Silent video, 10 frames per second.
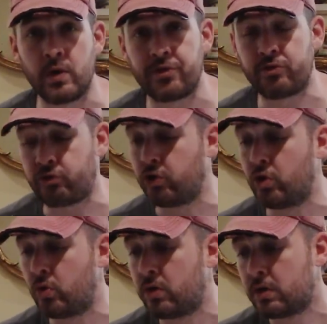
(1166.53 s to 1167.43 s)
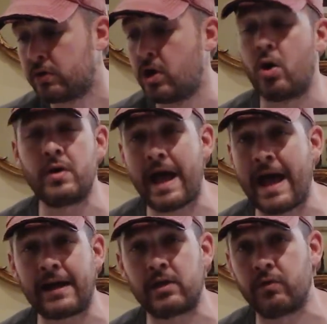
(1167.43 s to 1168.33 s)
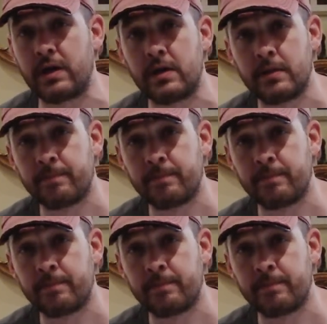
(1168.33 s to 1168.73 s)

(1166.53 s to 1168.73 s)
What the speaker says: with 2 known accurate